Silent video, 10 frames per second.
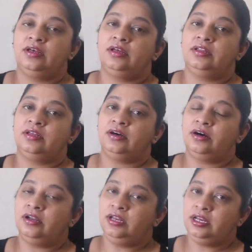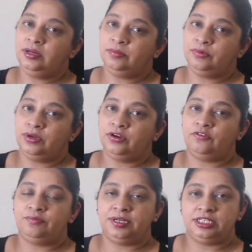The early removal
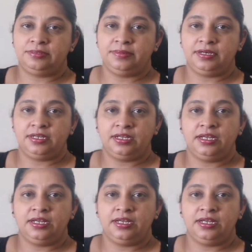of breast milk